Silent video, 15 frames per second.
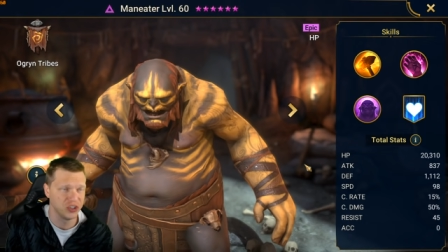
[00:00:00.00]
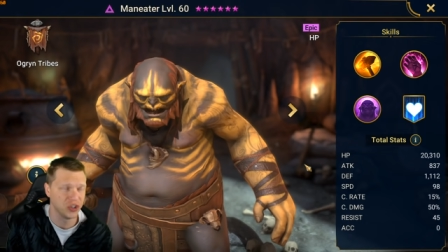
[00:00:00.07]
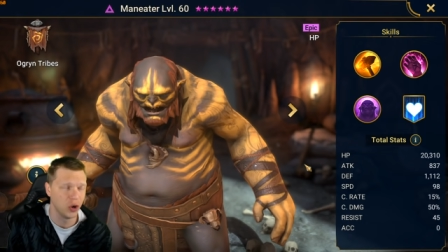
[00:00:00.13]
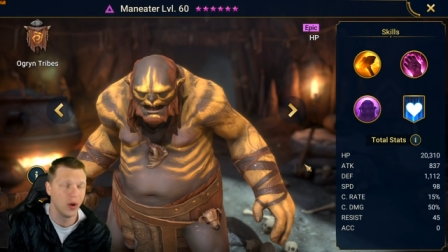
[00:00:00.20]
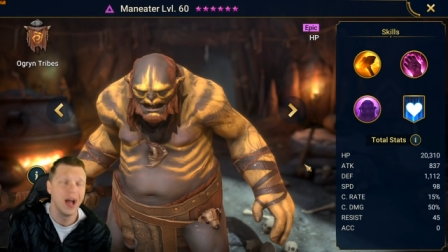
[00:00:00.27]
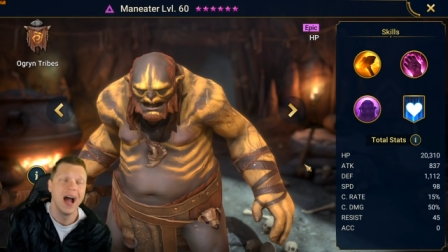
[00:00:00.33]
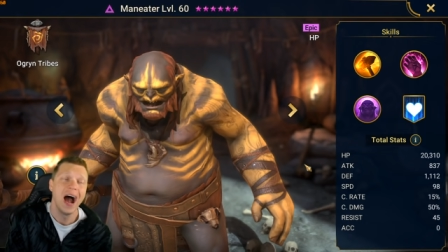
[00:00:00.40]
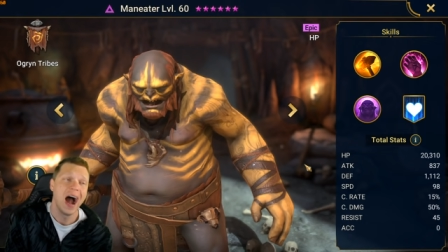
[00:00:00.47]

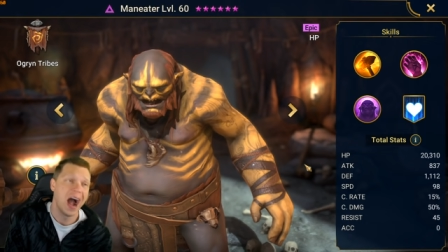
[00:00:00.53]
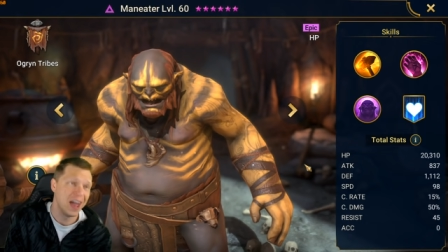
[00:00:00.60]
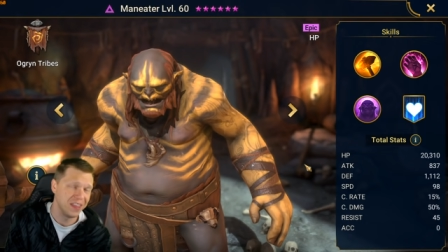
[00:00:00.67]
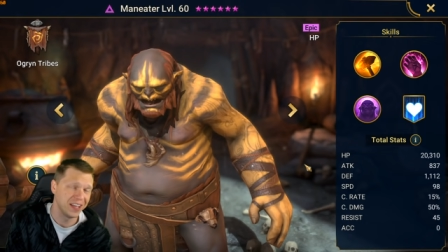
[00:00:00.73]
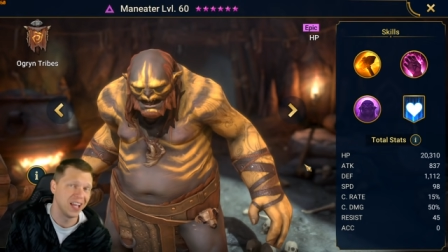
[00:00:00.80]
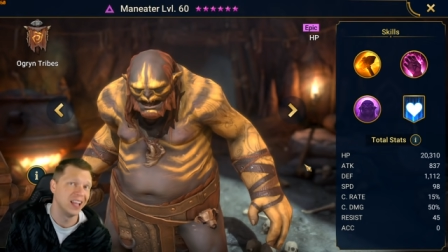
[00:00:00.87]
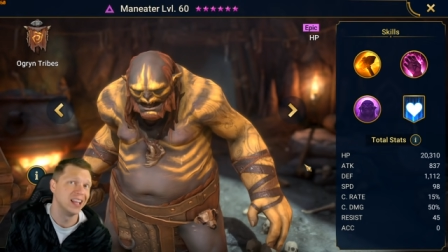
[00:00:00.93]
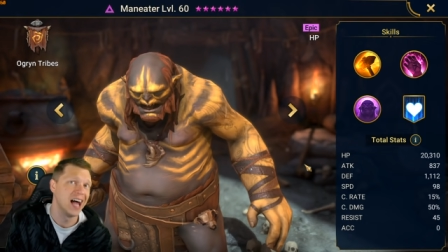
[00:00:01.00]
So I
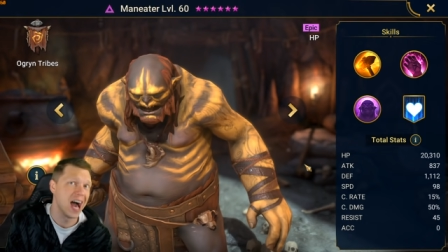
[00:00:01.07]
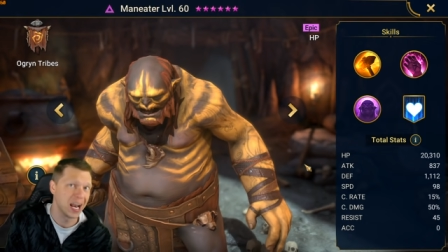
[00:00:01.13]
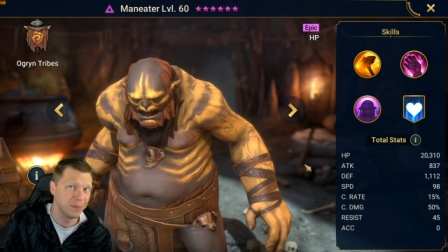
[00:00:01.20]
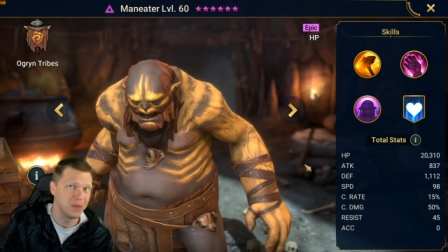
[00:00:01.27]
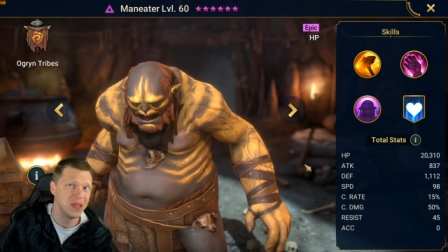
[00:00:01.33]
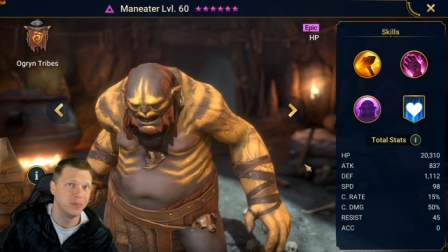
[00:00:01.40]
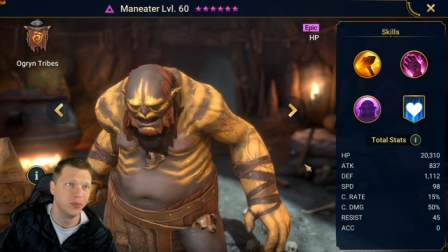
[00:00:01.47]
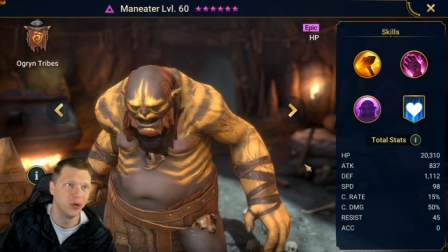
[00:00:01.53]
think a lot of
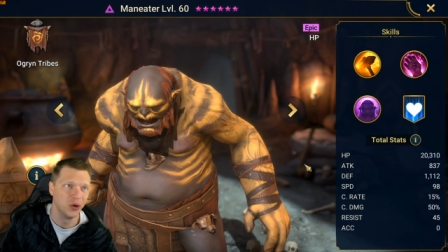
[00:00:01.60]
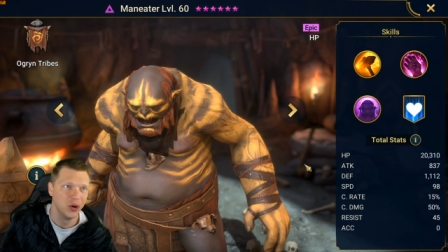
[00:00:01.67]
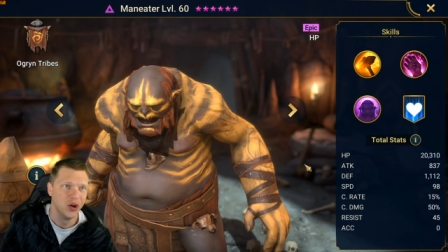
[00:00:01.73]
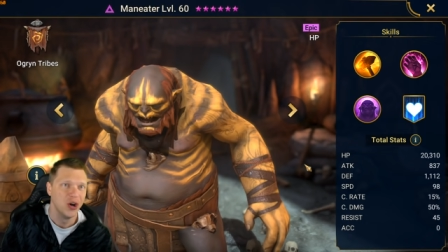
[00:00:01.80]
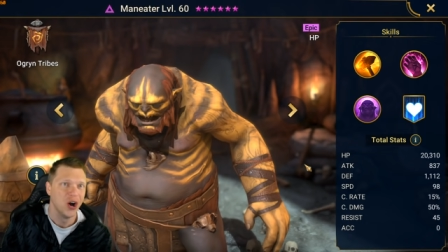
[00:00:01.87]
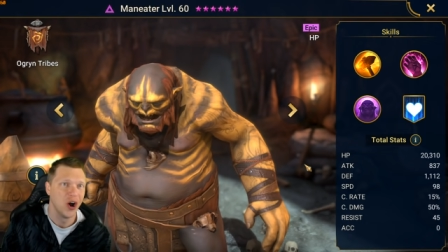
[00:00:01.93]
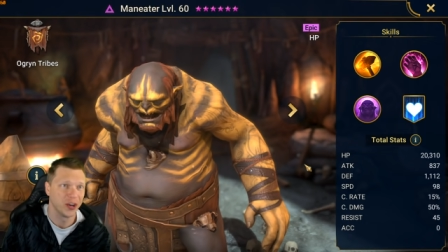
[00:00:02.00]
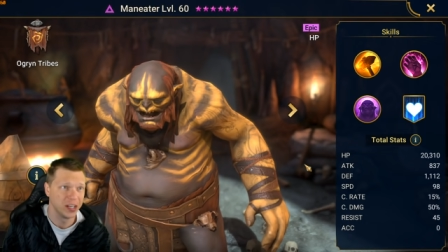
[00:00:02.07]
people
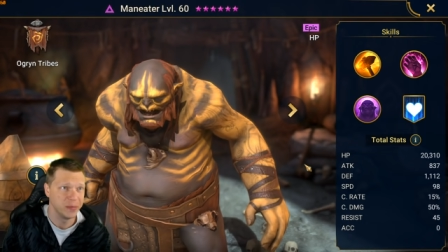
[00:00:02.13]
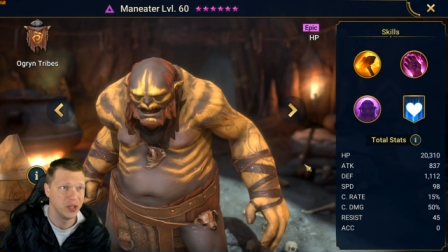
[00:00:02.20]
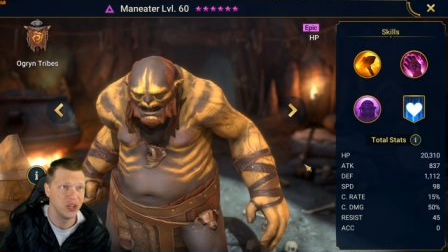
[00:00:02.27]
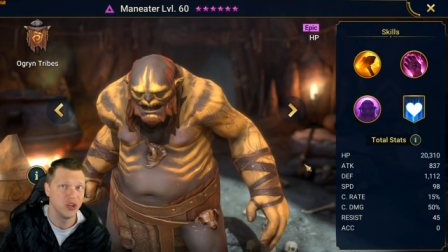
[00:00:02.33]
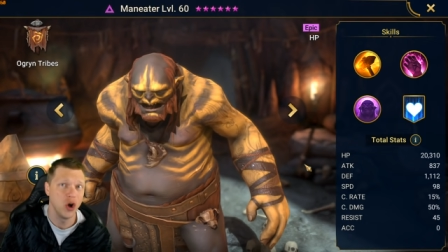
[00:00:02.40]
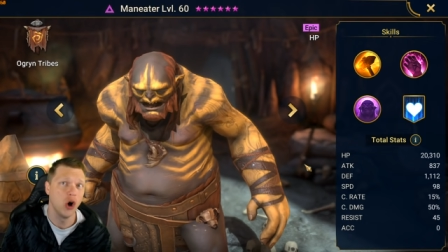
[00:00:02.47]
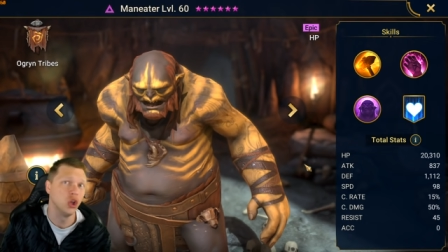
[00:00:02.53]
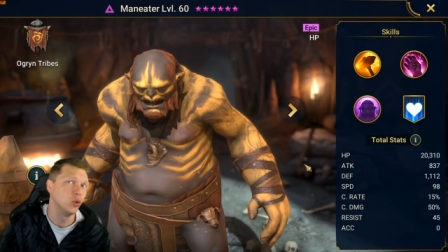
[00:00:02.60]
are going to be
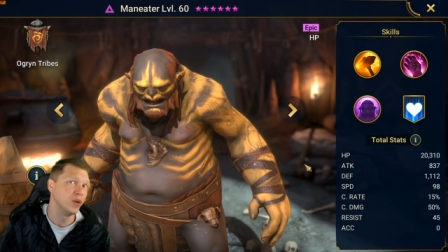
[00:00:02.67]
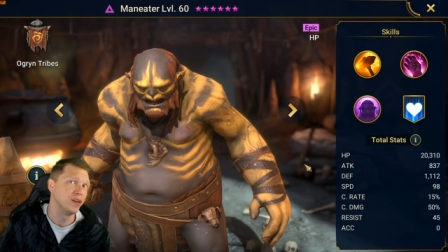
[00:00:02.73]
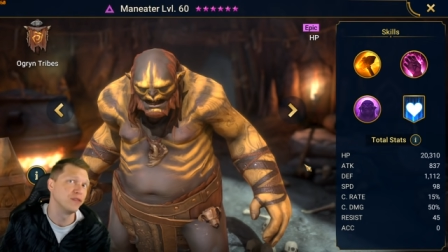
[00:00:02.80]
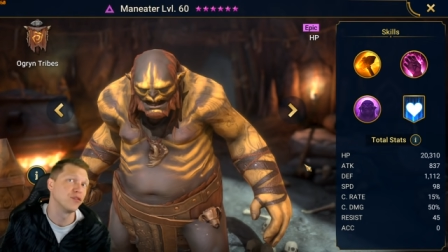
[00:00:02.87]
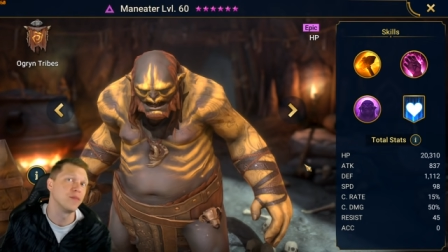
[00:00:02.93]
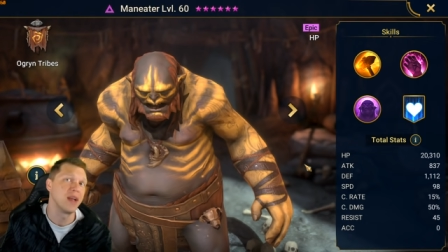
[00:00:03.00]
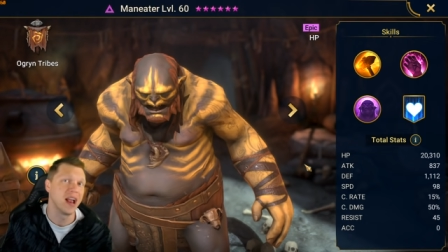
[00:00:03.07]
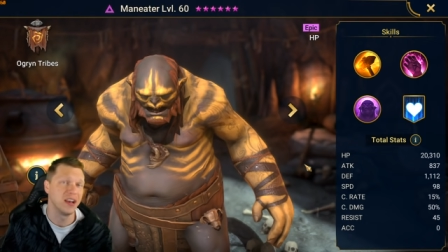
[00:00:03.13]
YOLOing
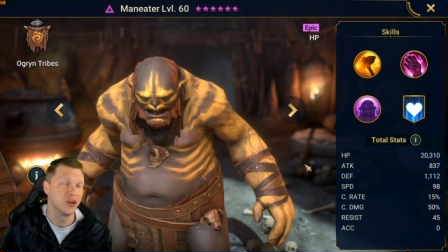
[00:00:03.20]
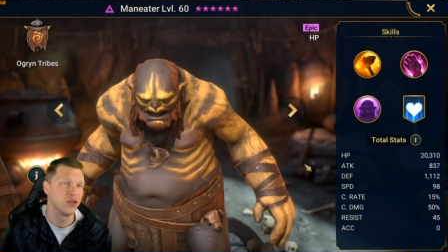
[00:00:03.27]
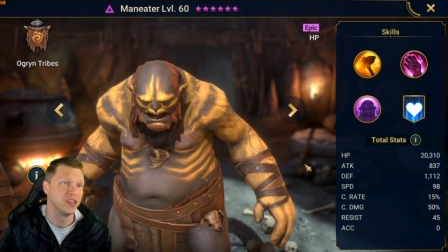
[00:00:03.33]
for Maneater in